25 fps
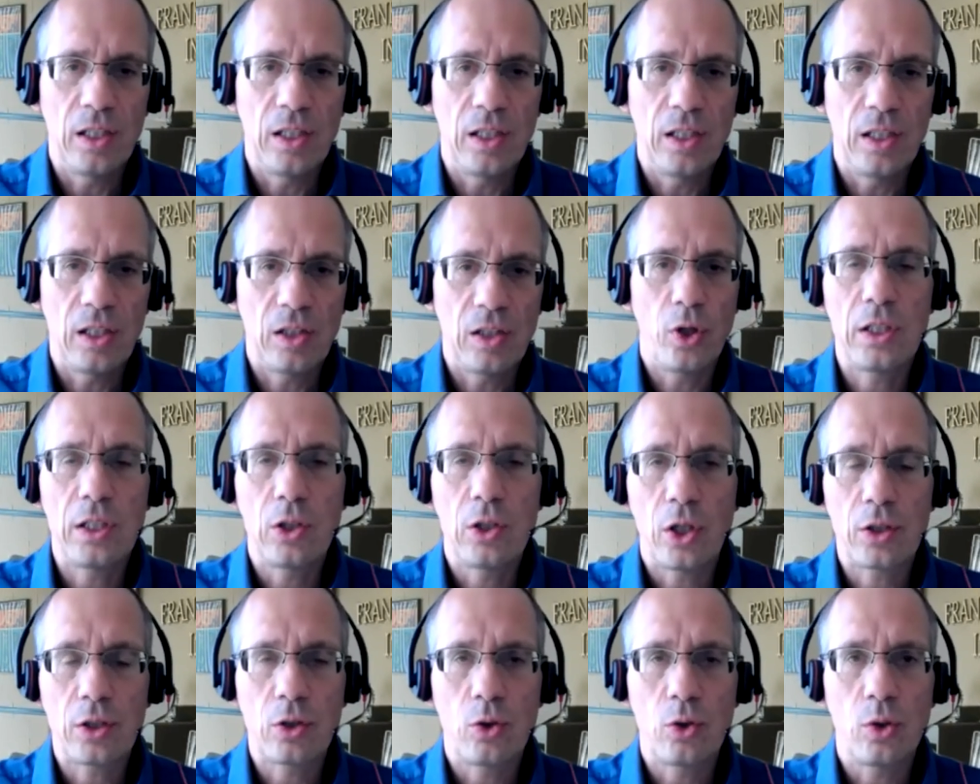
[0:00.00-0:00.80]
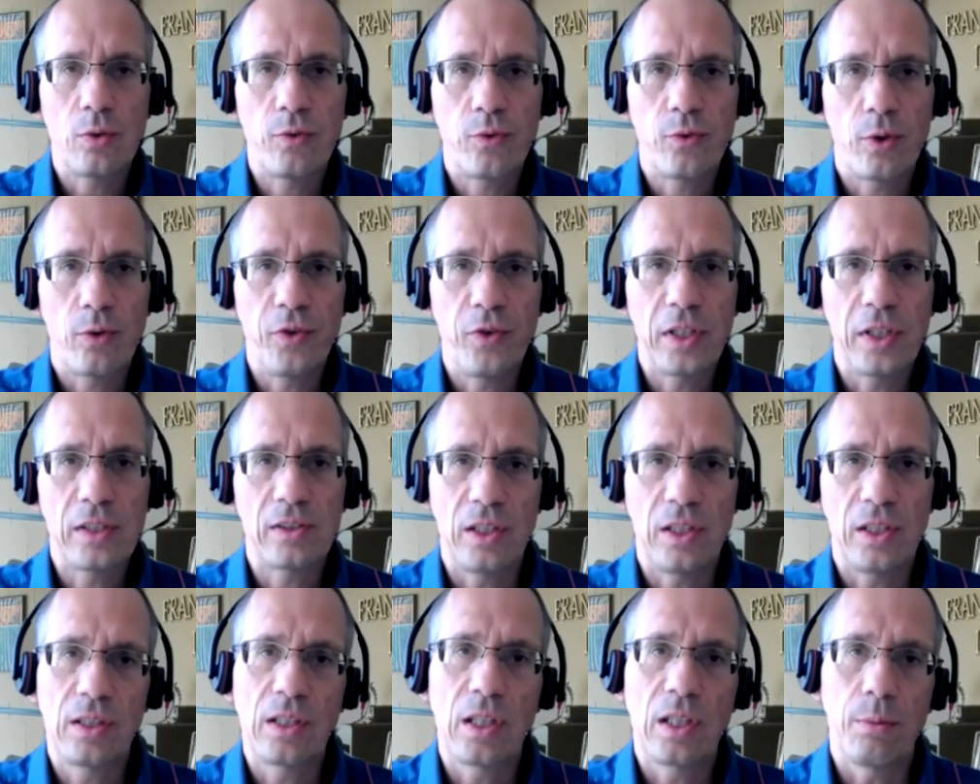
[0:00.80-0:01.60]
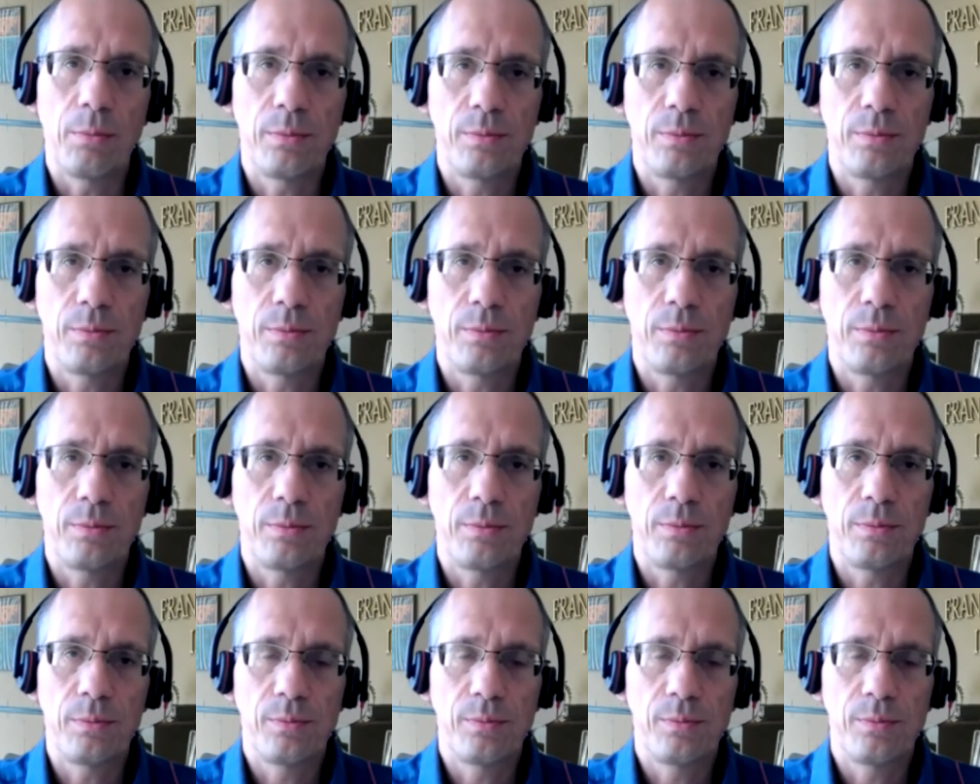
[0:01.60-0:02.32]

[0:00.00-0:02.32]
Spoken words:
it is certainly not good for fixed income.